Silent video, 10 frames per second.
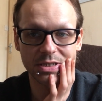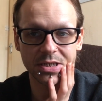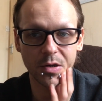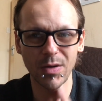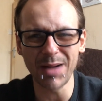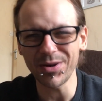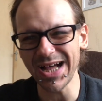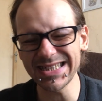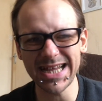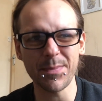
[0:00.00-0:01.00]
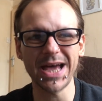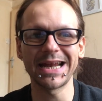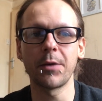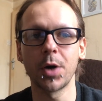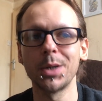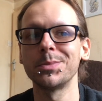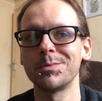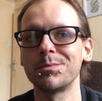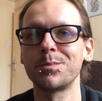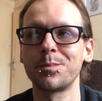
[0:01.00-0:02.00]
So I'll say about an hour
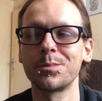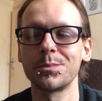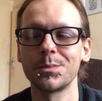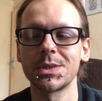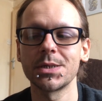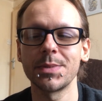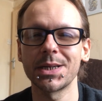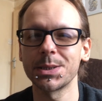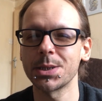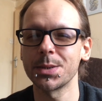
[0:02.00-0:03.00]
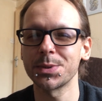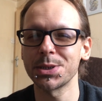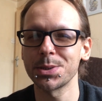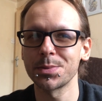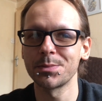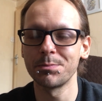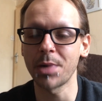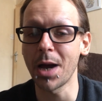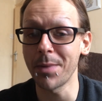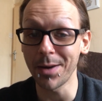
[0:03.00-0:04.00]
to be conservative,
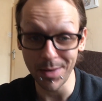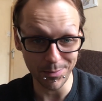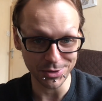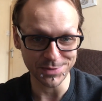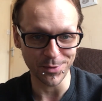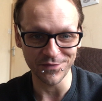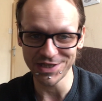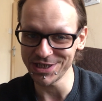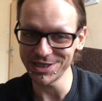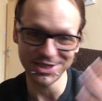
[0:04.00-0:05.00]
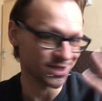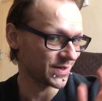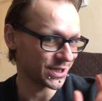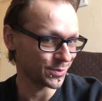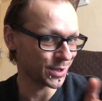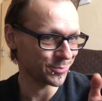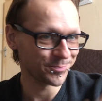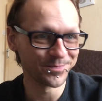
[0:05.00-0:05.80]
but I might make multiple visits, so I don't know.